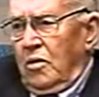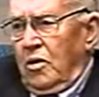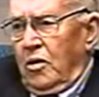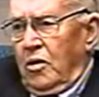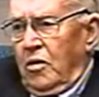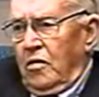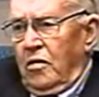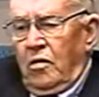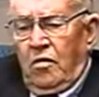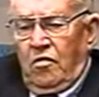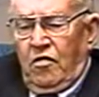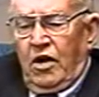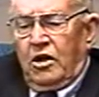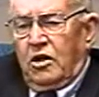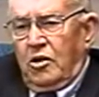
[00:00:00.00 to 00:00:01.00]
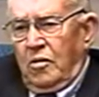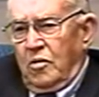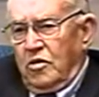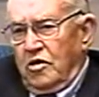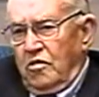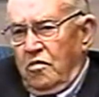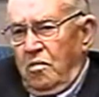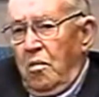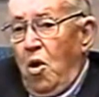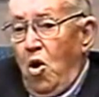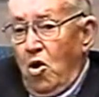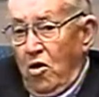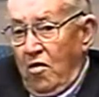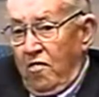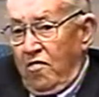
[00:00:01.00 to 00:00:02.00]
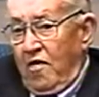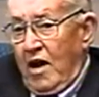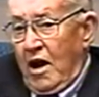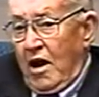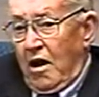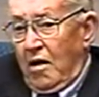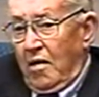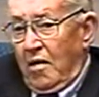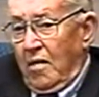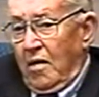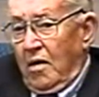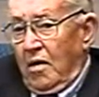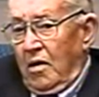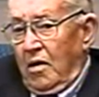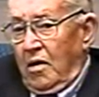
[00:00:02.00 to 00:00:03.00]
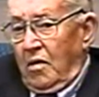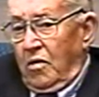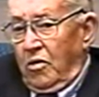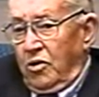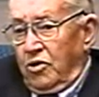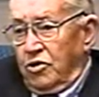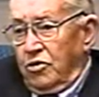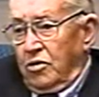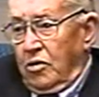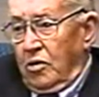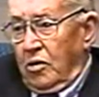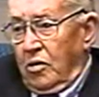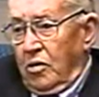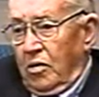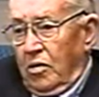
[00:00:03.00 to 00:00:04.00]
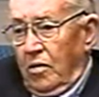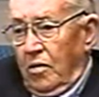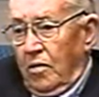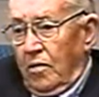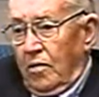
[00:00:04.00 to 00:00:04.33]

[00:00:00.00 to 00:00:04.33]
were victims of mortar fire, which were